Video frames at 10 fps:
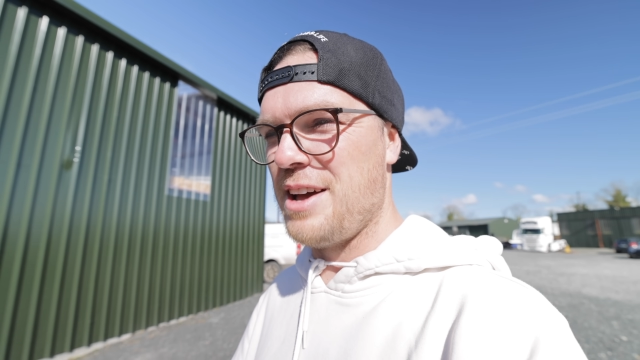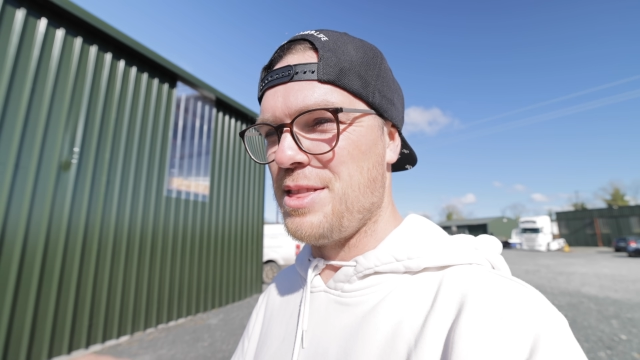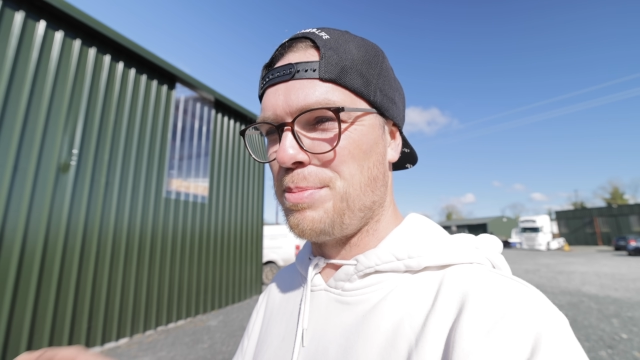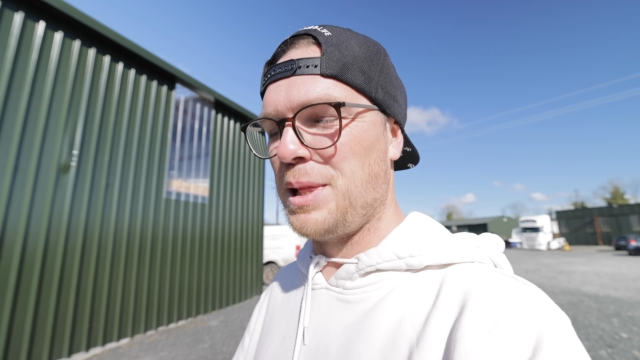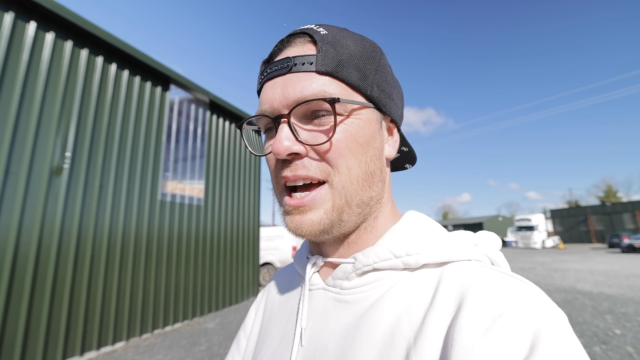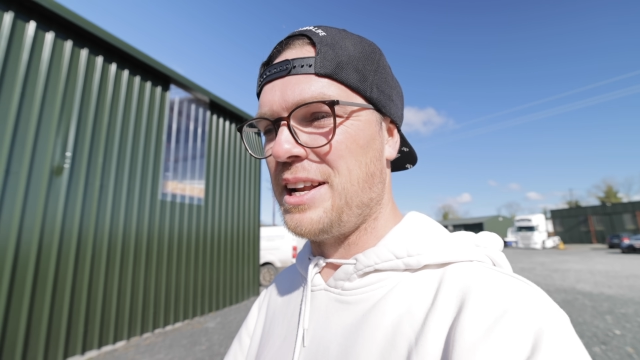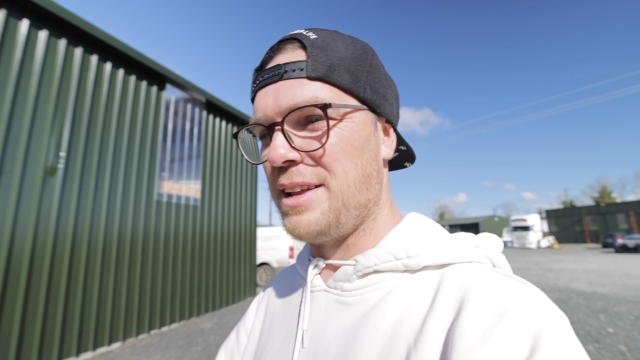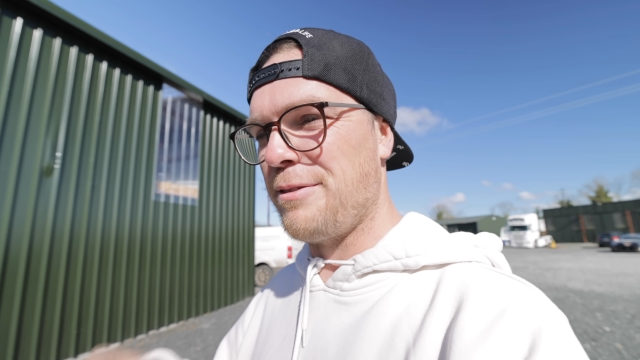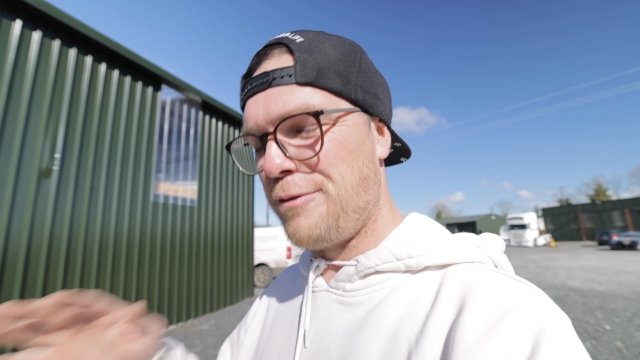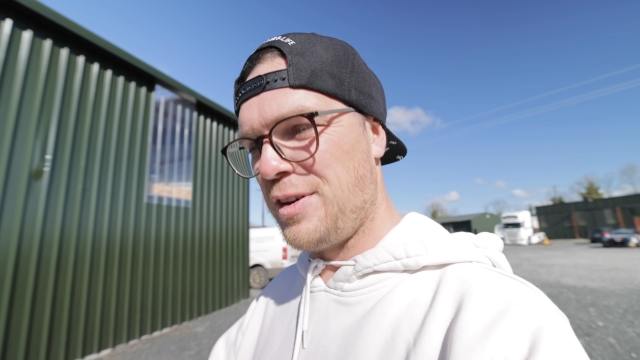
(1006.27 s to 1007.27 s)
and the plan
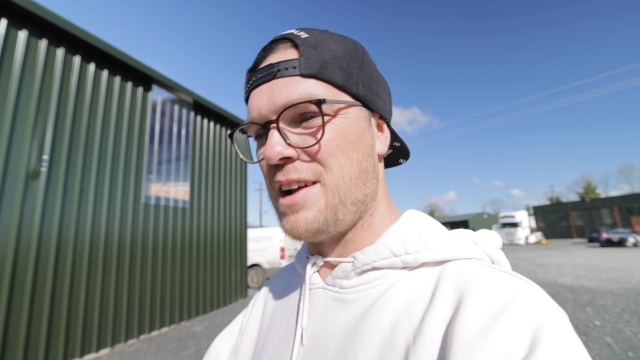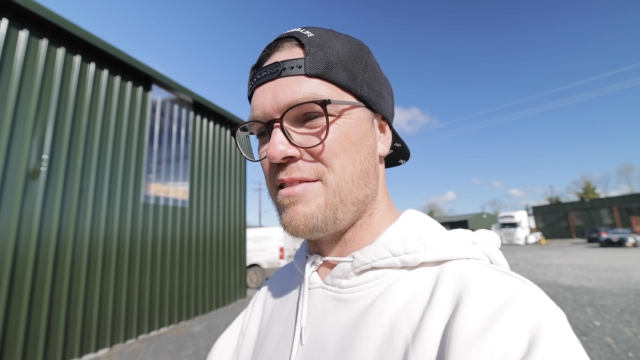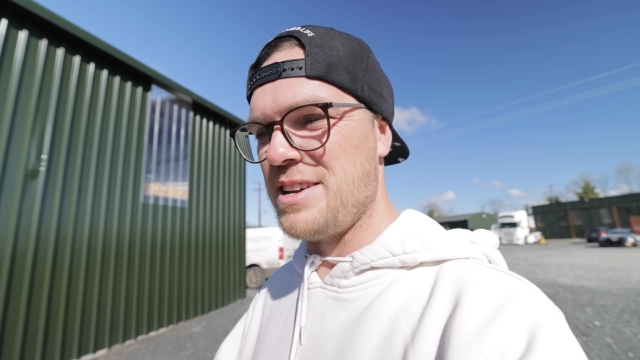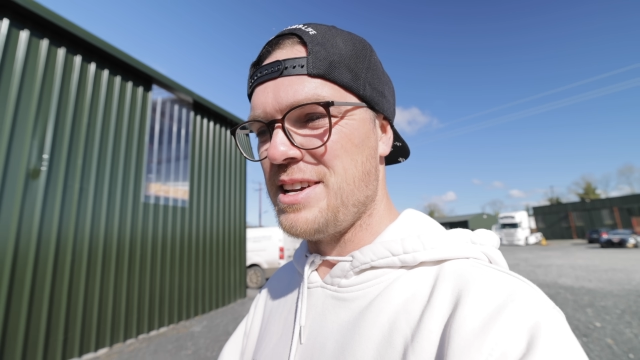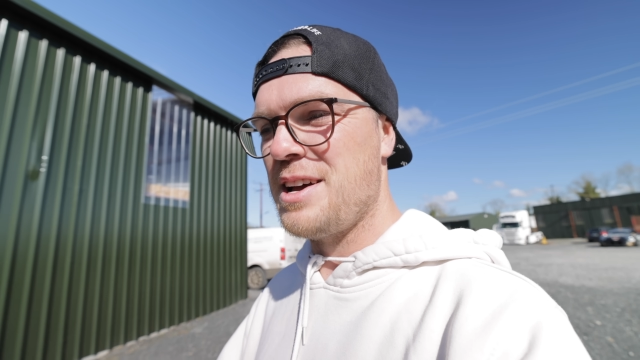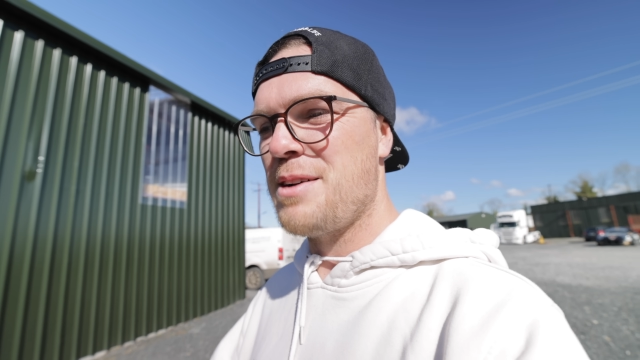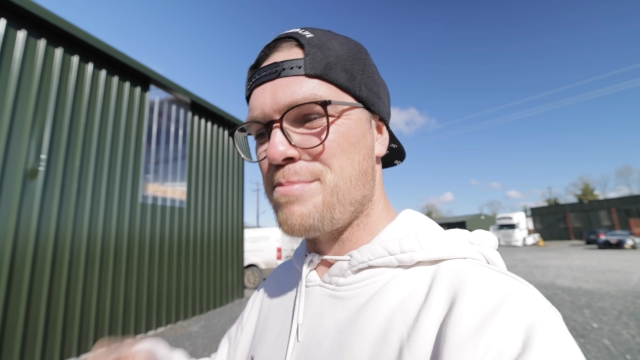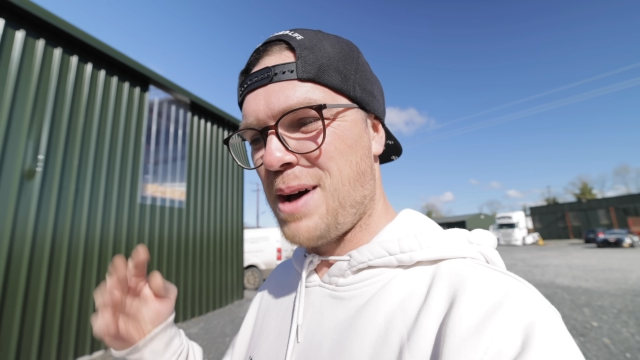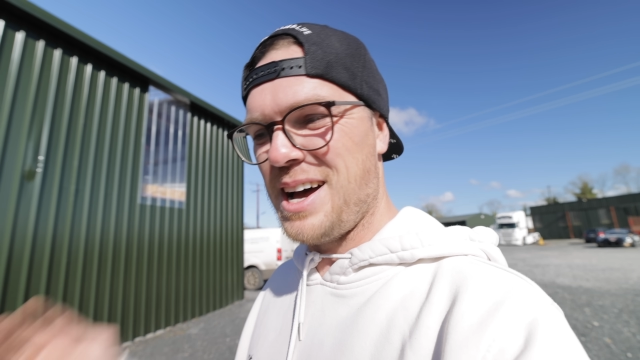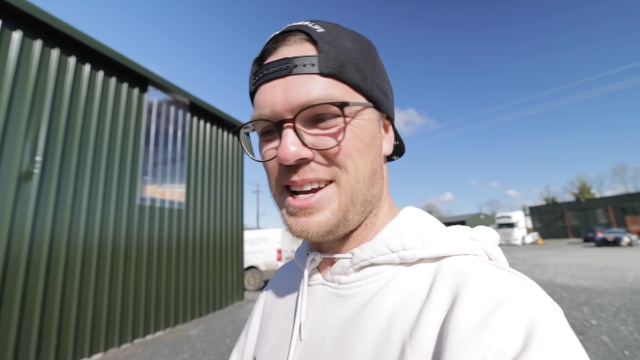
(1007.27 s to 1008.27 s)
and theory
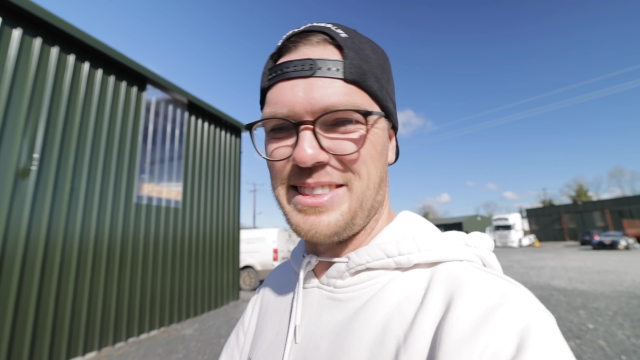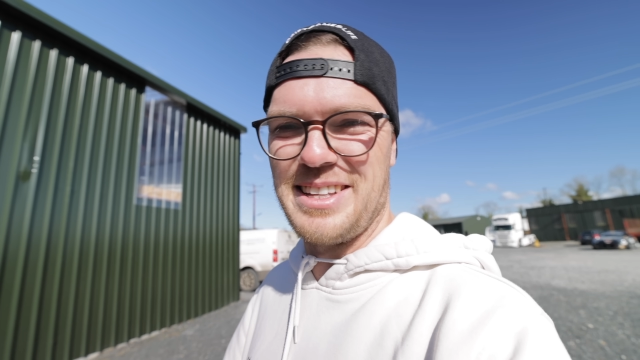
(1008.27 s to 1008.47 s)
behind